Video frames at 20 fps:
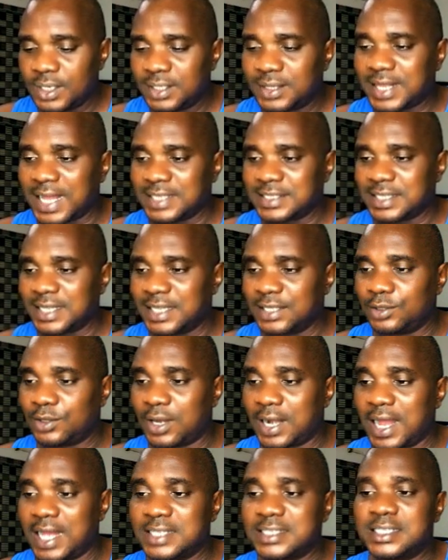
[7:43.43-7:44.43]

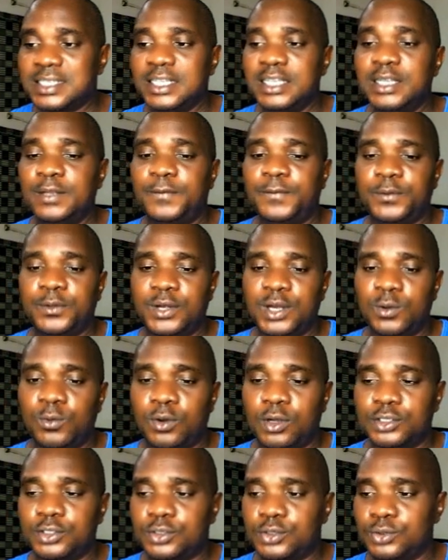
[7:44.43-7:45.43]
$38 if you really
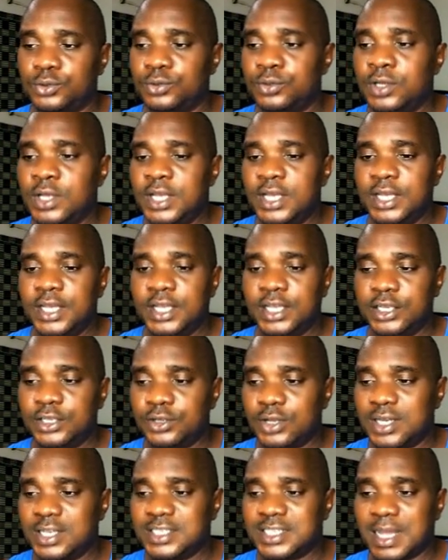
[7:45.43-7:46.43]
want to
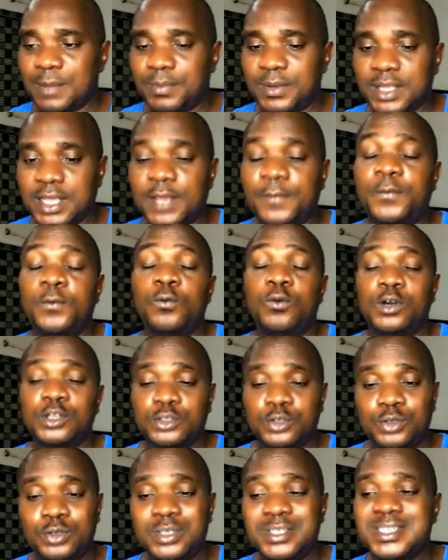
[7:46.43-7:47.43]
enjoy this application. If you want
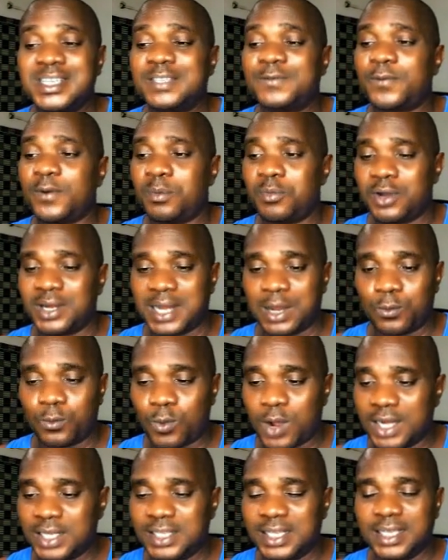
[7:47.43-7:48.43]
to use it for more than
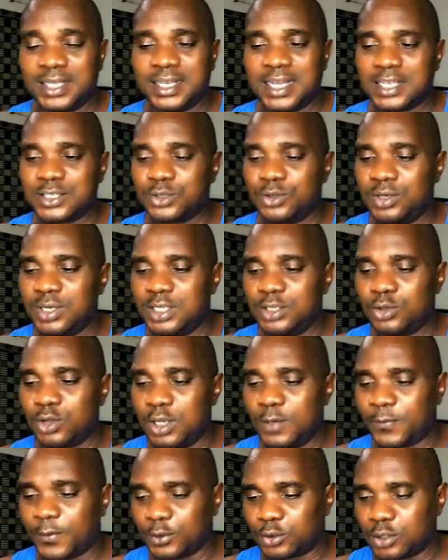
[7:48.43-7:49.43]
1 year, there's no need
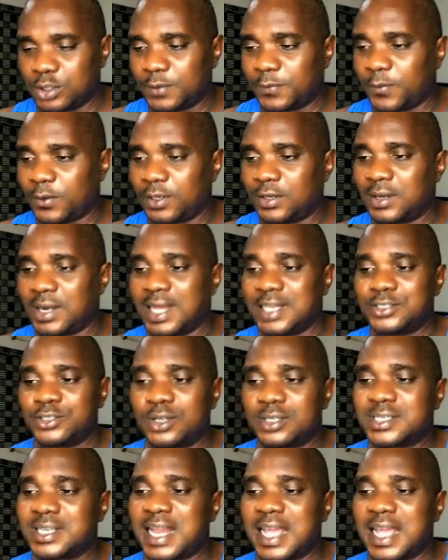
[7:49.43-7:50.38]
going for $24, just